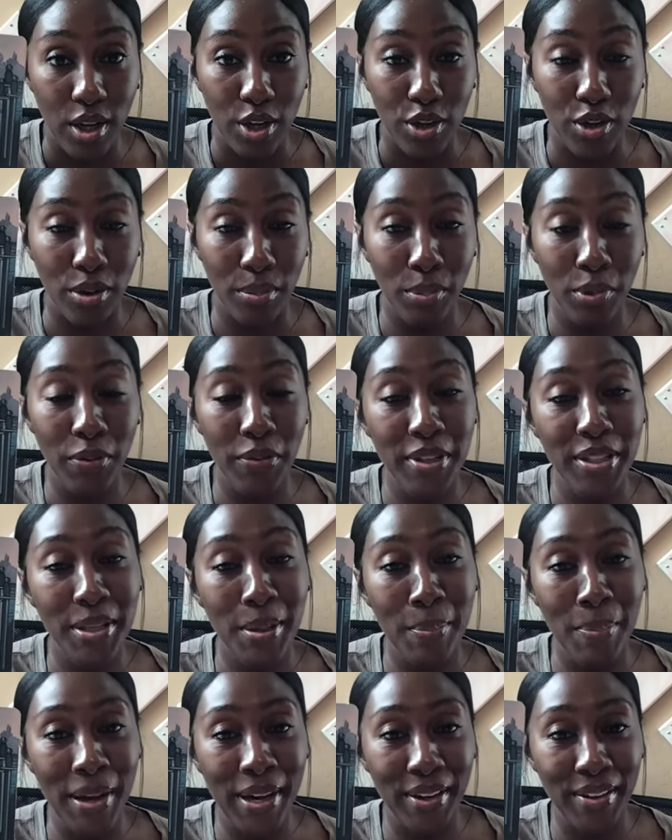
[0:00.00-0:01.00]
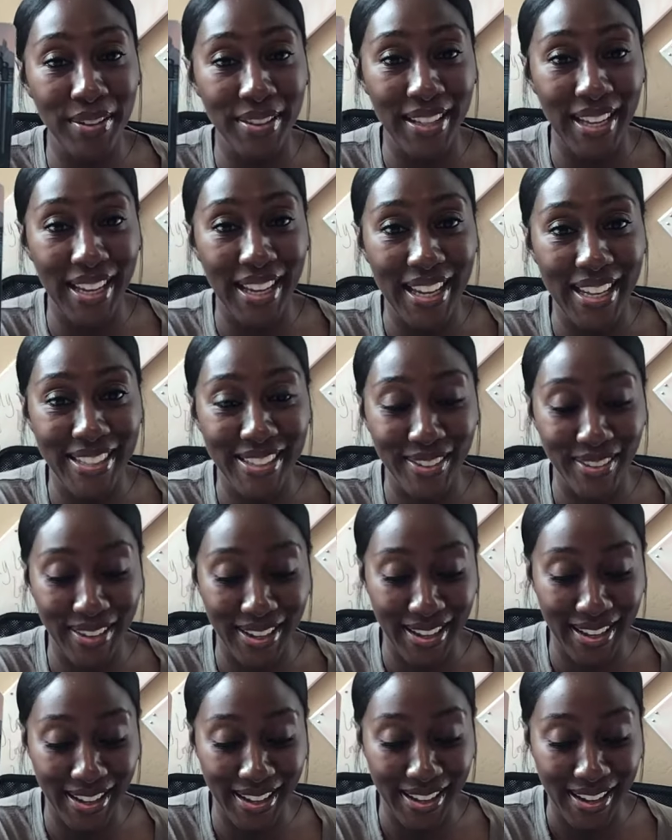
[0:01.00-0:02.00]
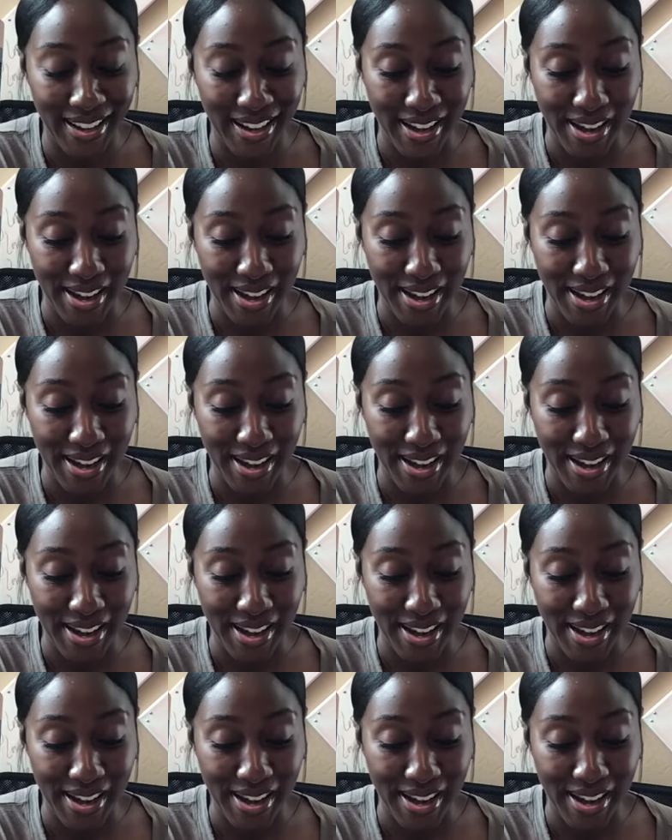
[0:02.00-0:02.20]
You're moving to better days, okay?